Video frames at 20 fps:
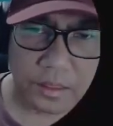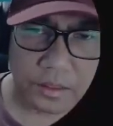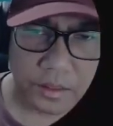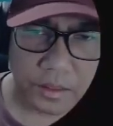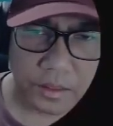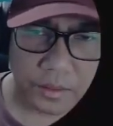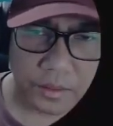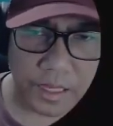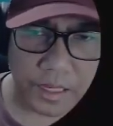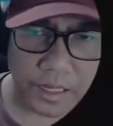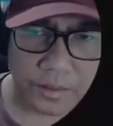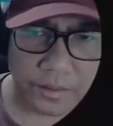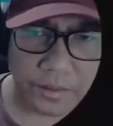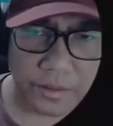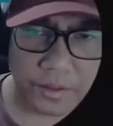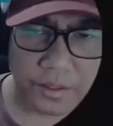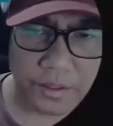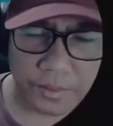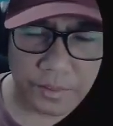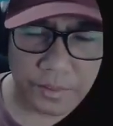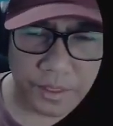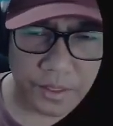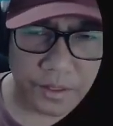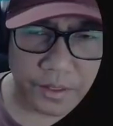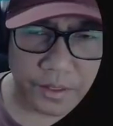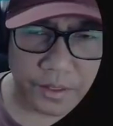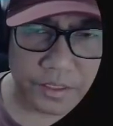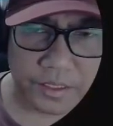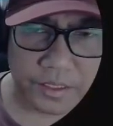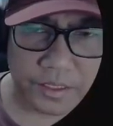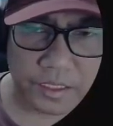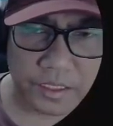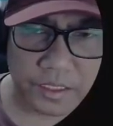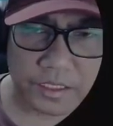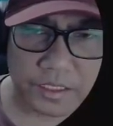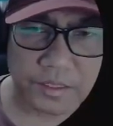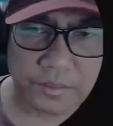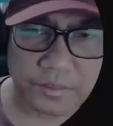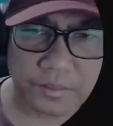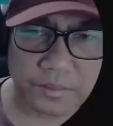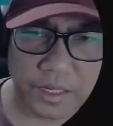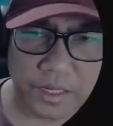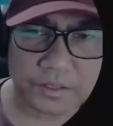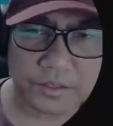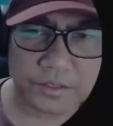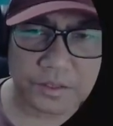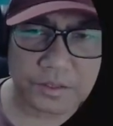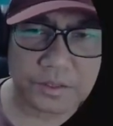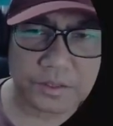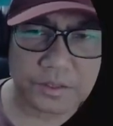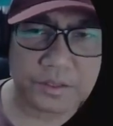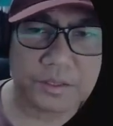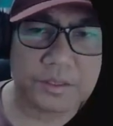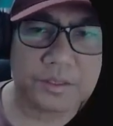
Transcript: throw error because that is a function.